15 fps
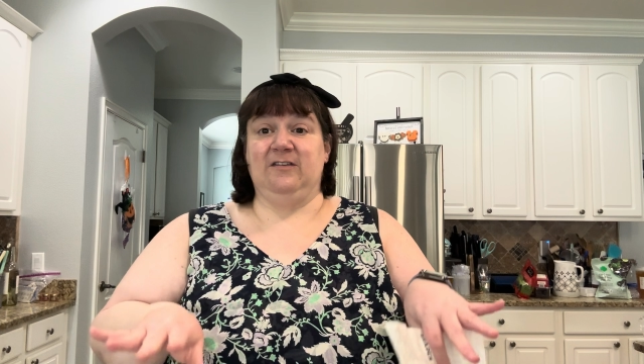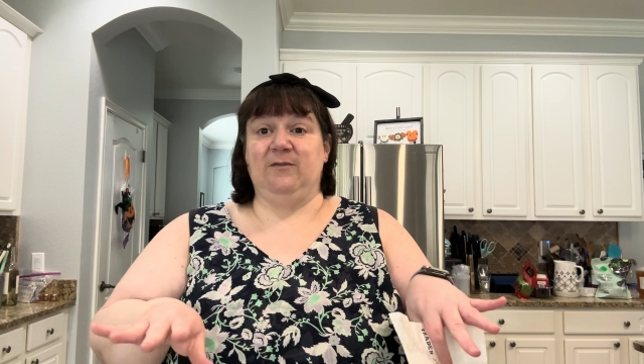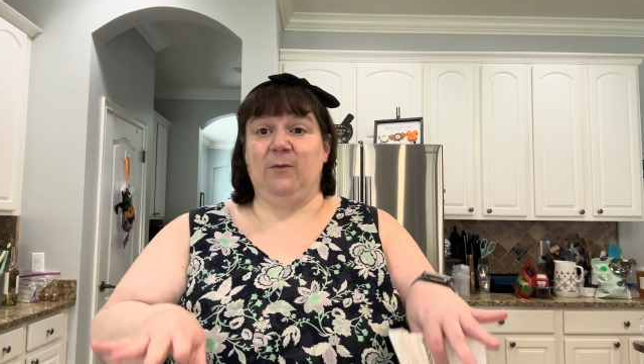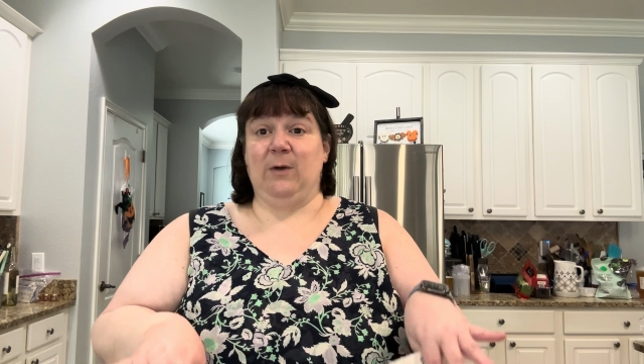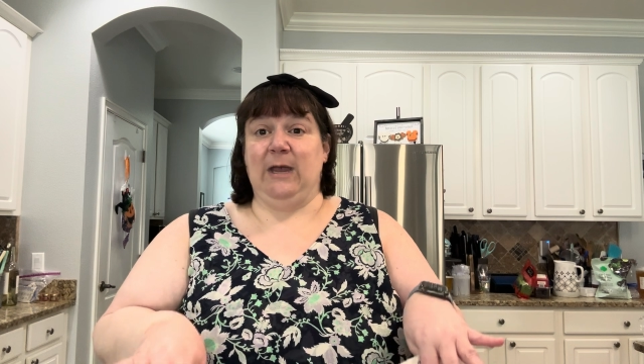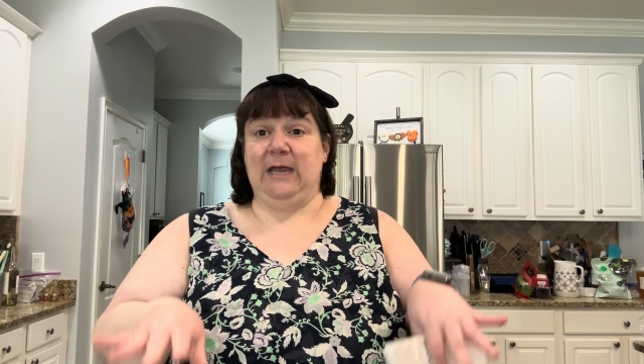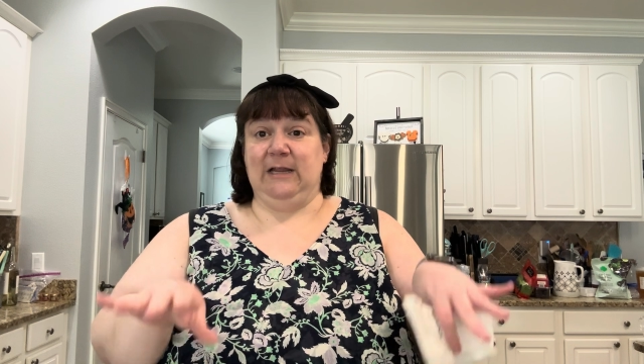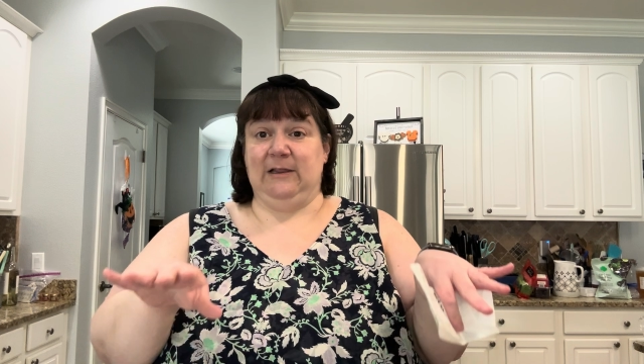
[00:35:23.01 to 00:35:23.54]
for
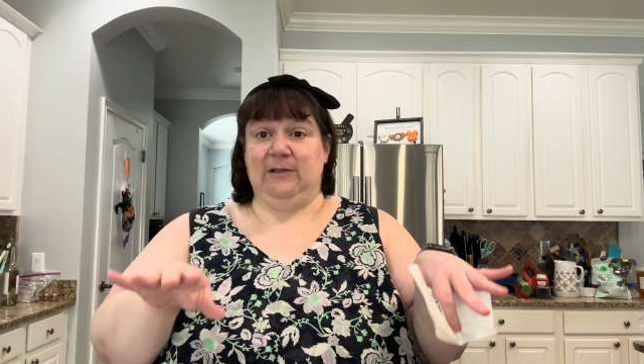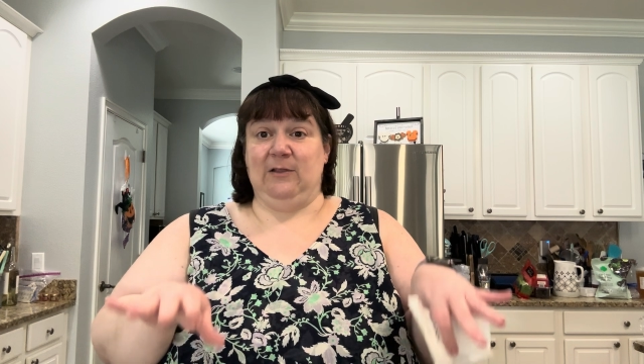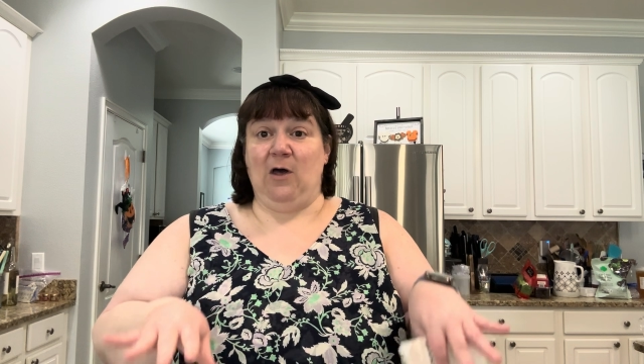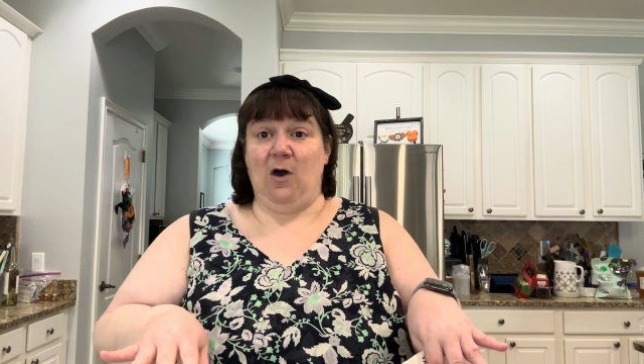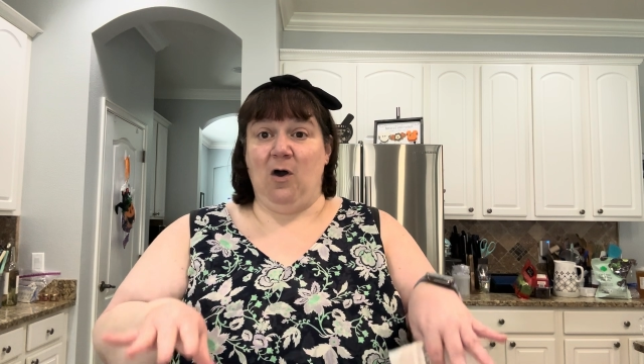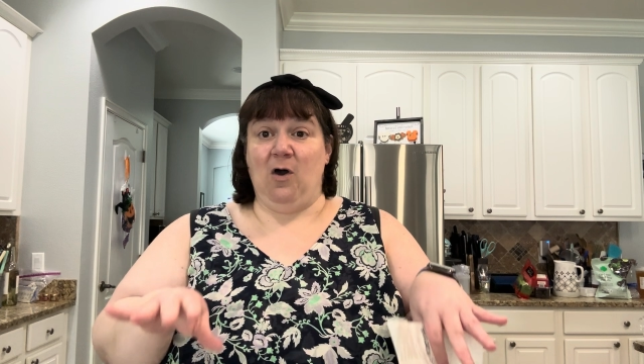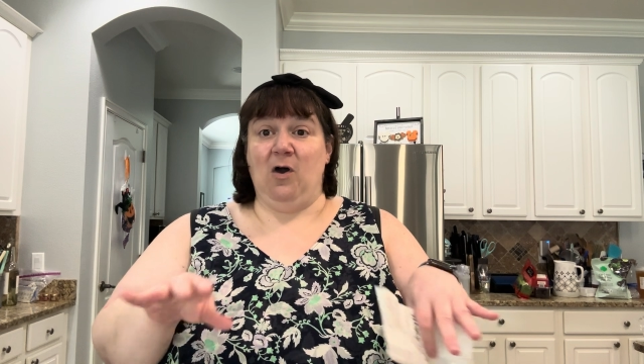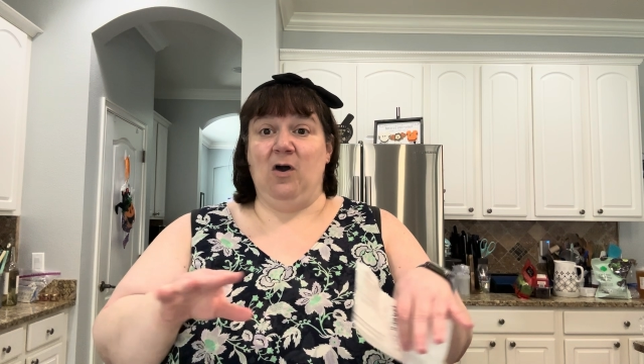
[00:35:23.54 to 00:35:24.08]
a
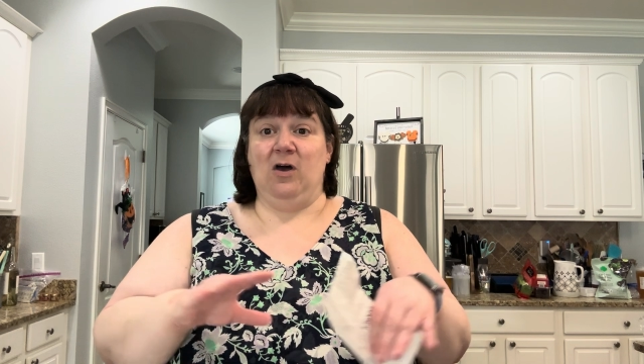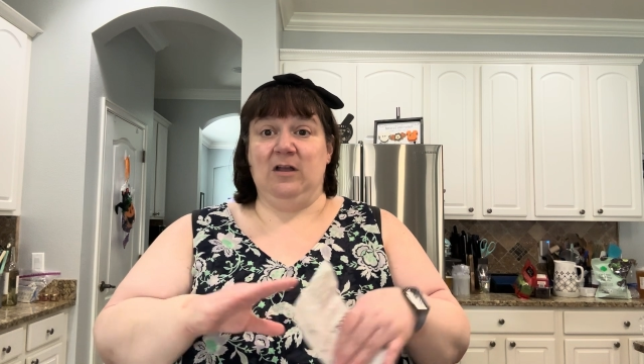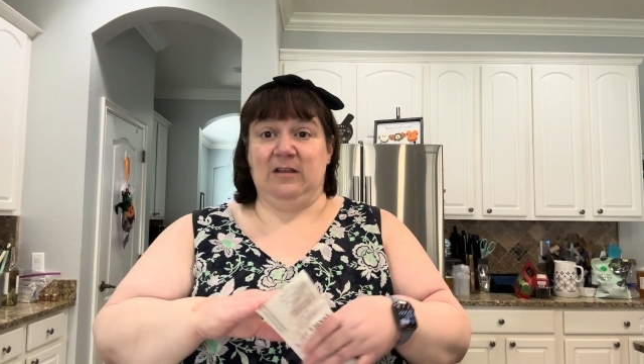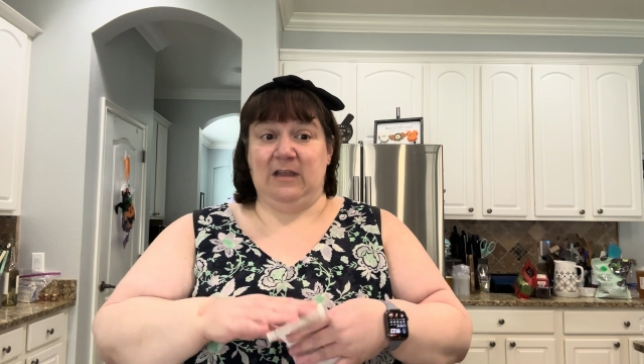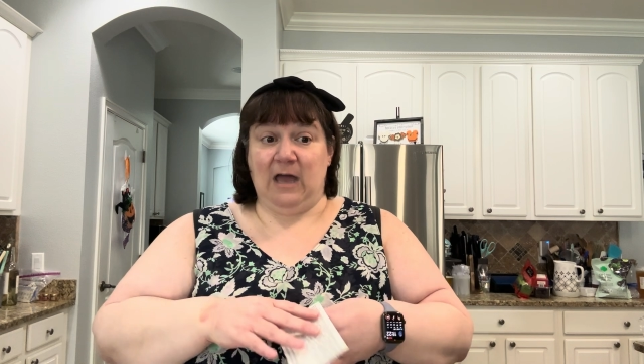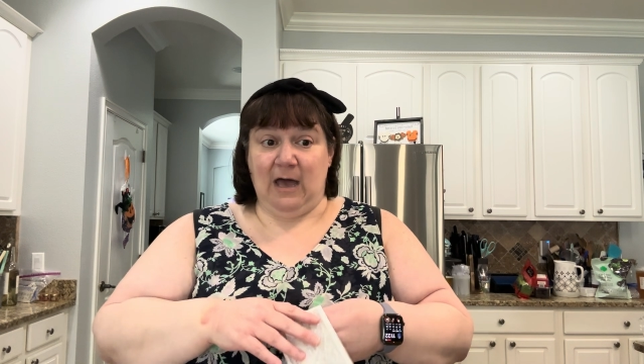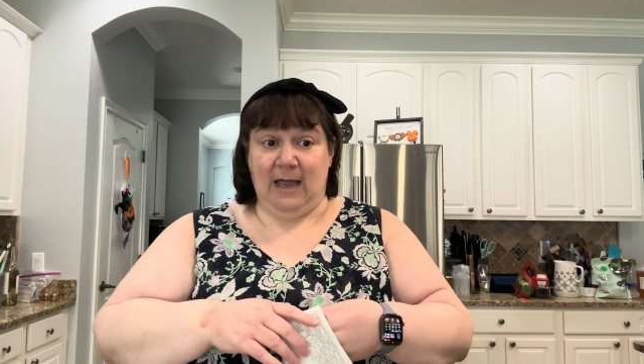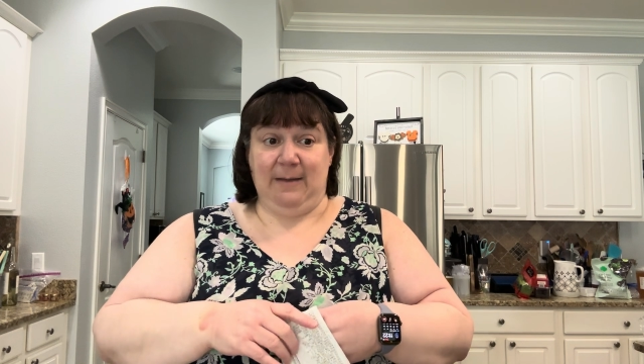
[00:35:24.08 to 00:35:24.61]
long
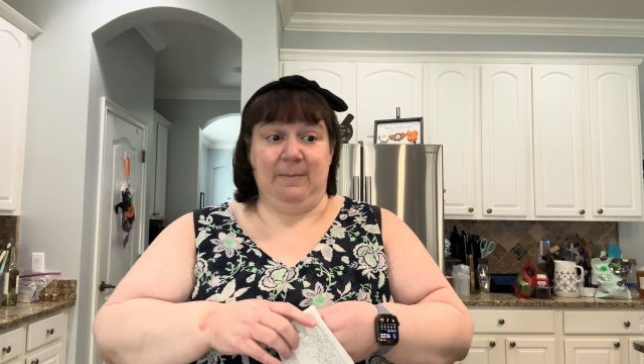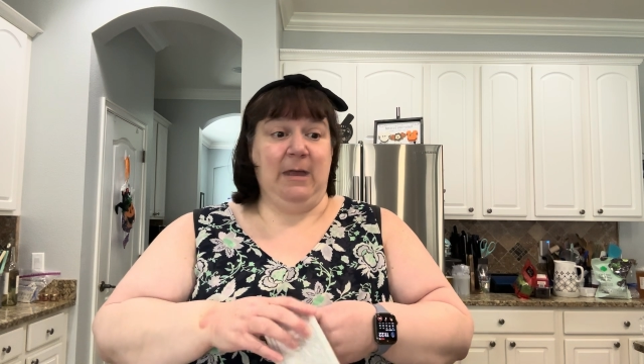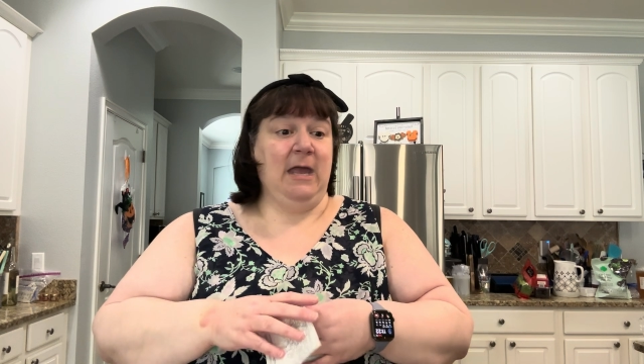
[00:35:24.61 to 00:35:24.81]
time.